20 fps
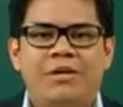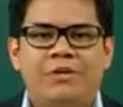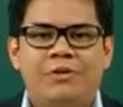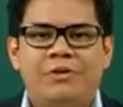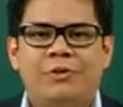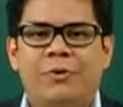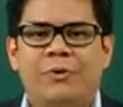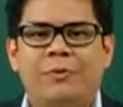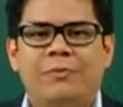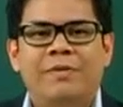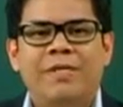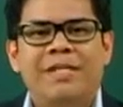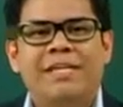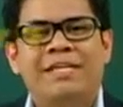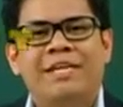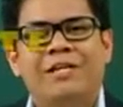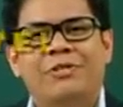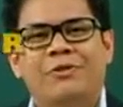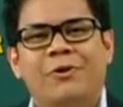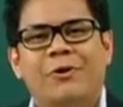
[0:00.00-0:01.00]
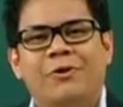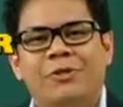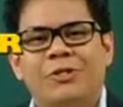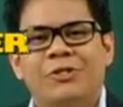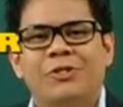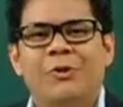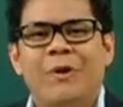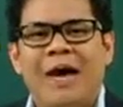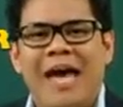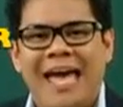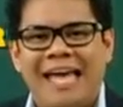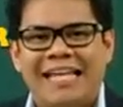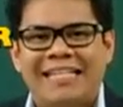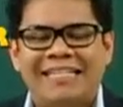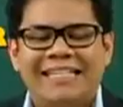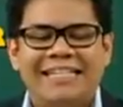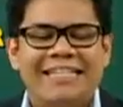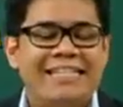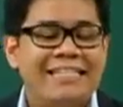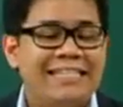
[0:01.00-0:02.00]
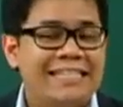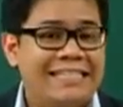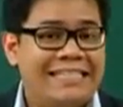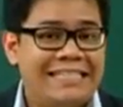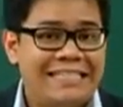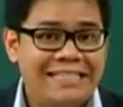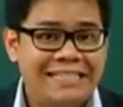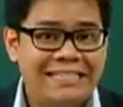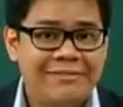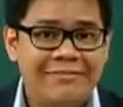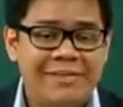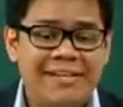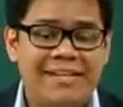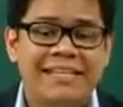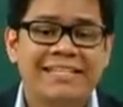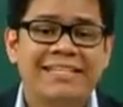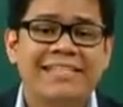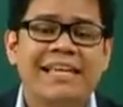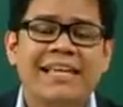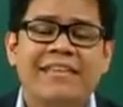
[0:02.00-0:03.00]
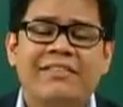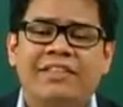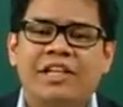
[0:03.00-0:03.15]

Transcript: So he has also added certificates